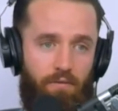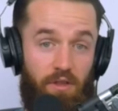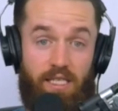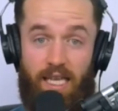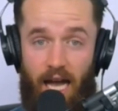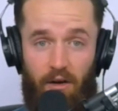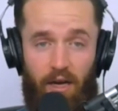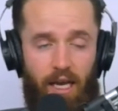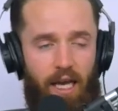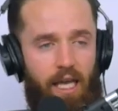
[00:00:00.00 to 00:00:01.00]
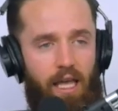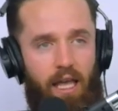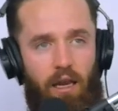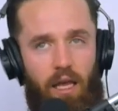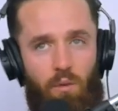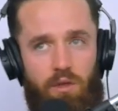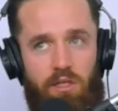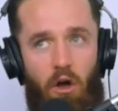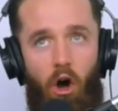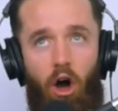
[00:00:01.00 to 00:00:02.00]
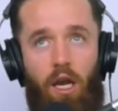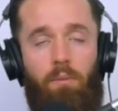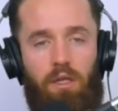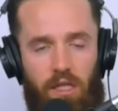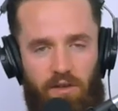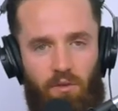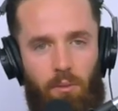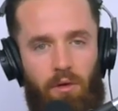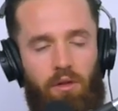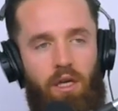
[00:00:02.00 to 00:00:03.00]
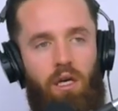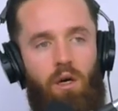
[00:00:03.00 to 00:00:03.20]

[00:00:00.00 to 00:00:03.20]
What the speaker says: for the Saturday night, and it was unbelievable.